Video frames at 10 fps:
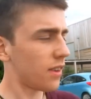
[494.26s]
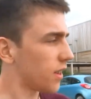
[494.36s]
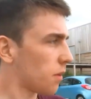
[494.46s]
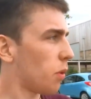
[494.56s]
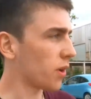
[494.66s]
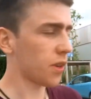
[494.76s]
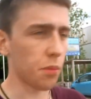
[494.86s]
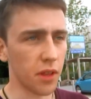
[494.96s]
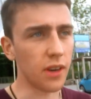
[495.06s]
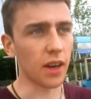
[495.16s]
Disappointed
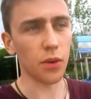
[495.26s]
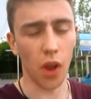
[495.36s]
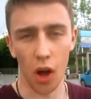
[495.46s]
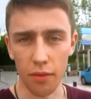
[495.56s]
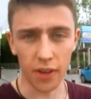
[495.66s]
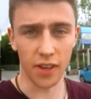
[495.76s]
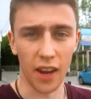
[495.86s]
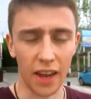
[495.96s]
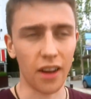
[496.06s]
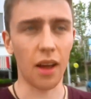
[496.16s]
with the deals on offer
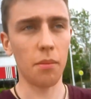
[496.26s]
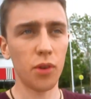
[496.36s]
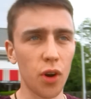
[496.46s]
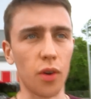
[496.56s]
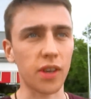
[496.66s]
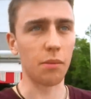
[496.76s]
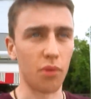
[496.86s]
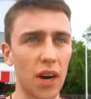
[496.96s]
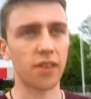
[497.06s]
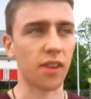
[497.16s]
today, I am not
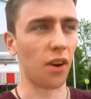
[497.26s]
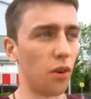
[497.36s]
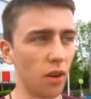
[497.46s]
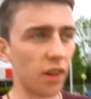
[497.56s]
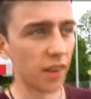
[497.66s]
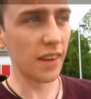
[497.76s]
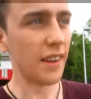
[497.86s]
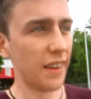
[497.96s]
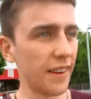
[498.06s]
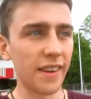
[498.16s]
impressed at all,
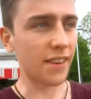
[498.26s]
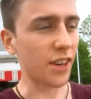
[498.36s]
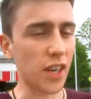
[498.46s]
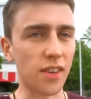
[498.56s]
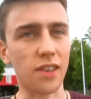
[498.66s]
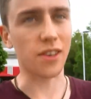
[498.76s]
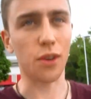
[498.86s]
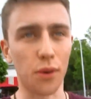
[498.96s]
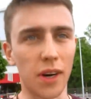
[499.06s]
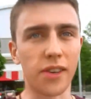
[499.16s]
Jesus
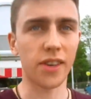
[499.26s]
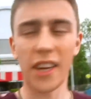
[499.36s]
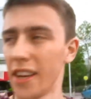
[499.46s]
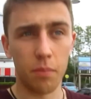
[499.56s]
Christ.